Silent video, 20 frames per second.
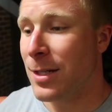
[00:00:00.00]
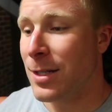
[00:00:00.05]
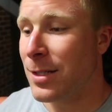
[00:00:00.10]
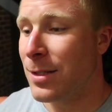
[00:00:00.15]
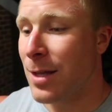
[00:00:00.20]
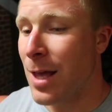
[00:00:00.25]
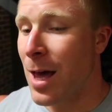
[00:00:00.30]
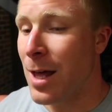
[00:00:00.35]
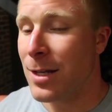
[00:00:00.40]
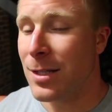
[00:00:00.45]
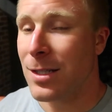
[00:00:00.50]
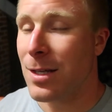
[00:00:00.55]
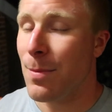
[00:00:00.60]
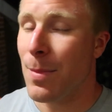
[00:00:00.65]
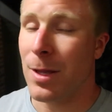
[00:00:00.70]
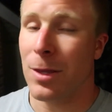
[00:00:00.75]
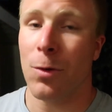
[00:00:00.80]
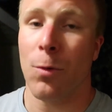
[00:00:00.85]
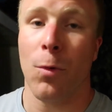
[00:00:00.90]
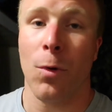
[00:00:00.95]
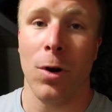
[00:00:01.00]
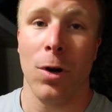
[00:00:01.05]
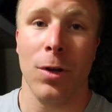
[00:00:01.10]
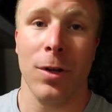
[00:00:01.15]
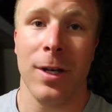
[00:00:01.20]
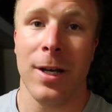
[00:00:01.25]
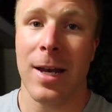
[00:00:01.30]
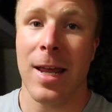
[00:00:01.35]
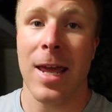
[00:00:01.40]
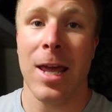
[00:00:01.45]
It just honestly meant the
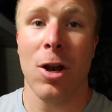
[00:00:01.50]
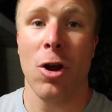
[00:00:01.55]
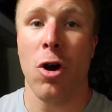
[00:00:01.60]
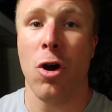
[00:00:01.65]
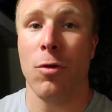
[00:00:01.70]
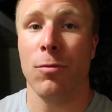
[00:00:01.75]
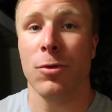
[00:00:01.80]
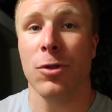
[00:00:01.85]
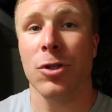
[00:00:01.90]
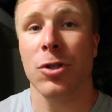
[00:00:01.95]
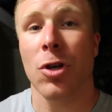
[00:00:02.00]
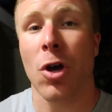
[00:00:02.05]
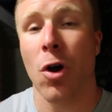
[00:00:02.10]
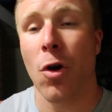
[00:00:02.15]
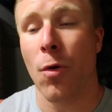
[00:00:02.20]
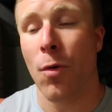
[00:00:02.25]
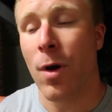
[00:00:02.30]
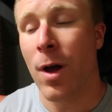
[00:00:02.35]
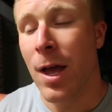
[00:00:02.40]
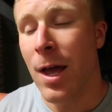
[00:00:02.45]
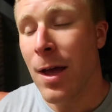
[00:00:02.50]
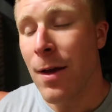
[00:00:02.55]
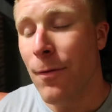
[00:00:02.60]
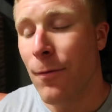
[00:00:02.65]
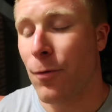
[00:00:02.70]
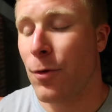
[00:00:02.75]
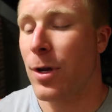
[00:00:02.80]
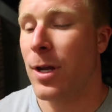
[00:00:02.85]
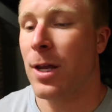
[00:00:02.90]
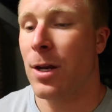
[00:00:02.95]
world, and it hit home so
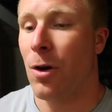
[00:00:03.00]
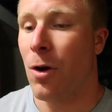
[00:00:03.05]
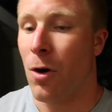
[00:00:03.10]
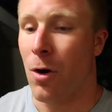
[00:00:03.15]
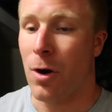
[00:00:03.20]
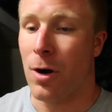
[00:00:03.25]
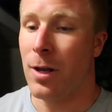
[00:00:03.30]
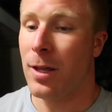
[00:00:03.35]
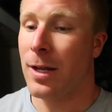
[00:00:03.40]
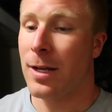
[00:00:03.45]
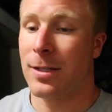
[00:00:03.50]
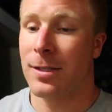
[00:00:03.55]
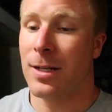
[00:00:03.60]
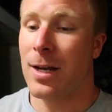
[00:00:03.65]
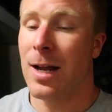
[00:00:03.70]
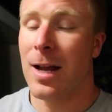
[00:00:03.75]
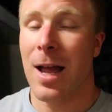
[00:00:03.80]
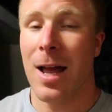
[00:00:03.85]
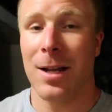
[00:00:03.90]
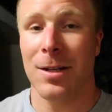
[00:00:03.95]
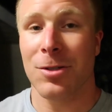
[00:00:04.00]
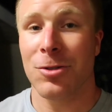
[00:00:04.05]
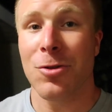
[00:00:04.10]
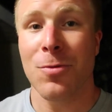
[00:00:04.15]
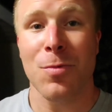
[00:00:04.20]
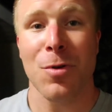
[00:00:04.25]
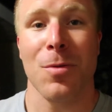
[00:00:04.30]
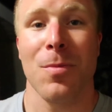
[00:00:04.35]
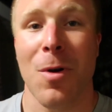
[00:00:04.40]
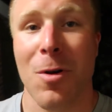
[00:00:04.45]
freaking hard. Like I said, I got
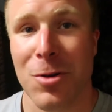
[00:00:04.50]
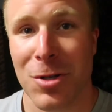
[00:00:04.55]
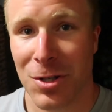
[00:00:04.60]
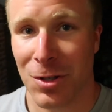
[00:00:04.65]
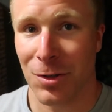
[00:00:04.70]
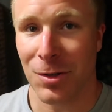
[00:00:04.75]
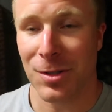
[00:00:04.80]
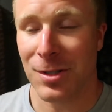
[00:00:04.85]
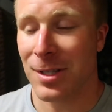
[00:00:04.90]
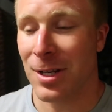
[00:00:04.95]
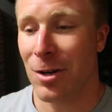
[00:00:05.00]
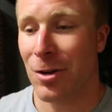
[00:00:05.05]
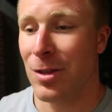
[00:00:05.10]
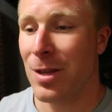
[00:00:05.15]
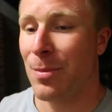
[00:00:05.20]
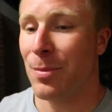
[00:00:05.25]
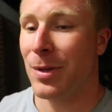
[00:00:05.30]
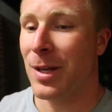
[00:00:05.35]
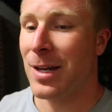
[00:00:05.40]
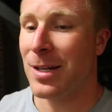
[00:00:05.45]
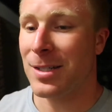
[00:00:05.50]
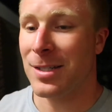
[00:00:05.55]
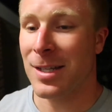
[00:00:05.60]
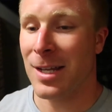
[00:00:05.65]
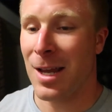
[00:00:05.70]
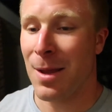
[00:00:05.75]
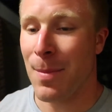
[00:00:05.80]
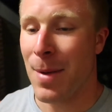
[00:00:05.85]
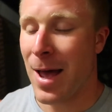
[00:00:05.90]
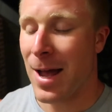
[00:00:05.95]
super emotional just sitting on that plane, just
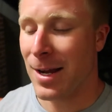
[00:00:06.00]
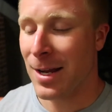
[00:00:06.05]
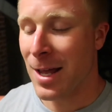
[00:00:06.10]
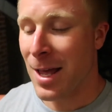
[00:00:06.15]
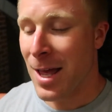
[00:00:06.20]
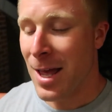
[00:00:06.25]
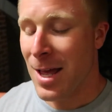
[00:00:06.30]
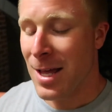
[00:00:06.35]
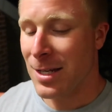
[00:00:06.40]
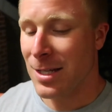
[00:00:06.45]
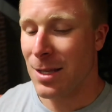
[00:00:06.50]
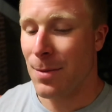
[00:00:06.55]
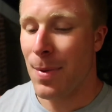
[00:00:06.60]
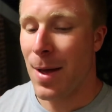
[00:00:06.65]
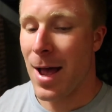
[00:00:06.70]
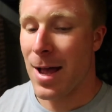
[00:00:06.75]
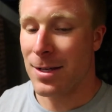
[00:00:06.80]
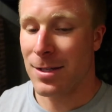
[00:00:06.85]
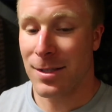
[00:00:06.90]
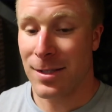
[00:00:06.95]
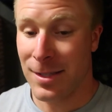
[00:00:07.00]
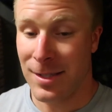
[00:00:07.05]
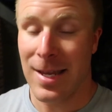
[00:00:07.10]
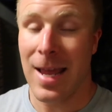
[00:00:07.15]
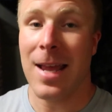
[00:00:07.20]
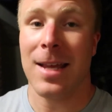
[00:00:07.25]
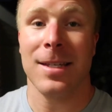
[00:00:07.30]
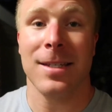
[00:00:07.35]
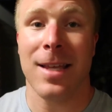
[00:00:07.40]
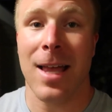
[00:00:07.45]
thinking back to the past
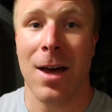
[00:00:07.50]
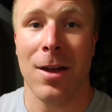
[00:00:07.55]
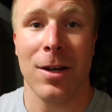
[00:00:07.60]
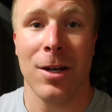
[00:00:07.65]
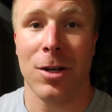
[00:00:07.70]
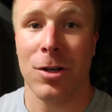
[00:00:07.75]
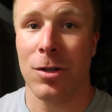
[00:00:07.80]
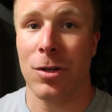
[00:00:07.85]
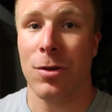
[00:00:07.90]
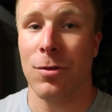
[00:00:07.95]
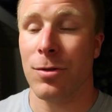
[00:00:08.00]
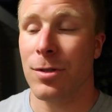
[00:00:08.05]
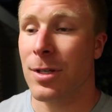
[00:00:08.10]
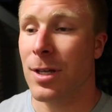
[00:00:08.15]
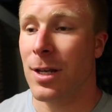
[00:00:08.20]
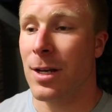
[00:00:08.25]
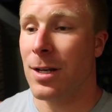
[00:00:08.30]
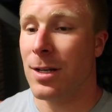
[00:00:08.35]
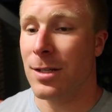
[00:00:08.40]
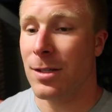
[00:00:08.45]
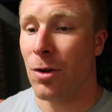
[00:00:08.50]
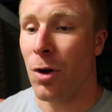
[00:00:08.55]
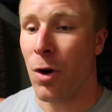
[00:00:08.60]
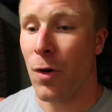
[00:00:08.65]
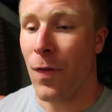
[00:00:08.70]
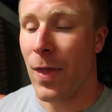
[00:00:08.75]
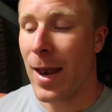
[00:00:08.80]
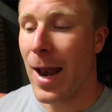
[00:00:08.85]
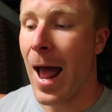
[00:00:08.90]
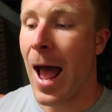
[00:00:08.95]
days down here in Houston and just
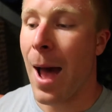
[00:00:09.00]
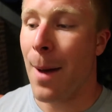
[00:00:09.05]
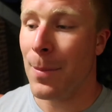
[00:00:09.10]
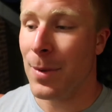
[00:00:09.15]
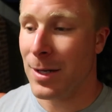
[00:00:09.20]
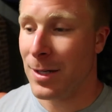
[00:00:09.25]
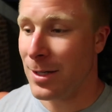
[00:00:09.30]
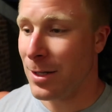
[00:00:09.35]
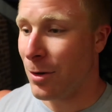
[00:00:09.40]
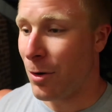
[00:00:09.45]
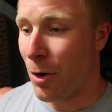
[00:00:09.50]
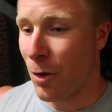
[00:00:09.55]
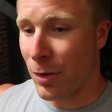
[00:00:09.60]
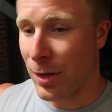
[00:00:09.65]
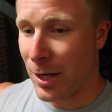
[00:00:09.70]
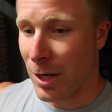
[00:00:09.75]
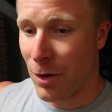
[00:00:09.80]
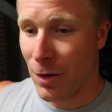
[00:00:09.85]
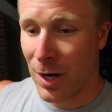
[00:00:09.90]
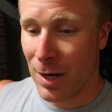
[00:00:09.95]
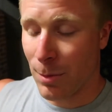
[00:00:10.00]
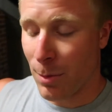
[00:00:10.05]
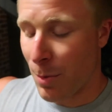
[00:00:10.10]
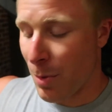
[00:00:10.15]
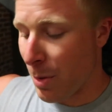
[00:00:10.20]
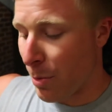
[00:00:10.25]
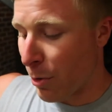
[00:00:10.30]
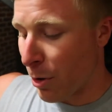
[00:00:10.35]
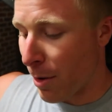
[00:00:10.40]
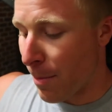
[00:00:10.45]
all that happened and all the incredible
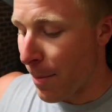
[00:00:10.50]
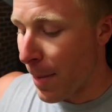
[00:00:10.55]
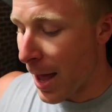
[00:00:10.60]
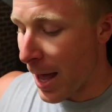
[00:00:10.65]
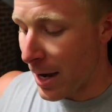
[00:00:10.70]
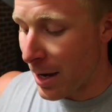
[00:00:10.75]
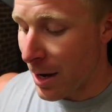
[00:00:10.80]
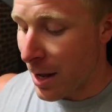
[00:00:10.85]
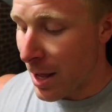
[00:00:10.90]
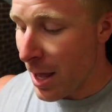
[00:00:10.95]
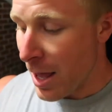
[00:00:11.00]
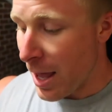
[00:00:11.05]
people I met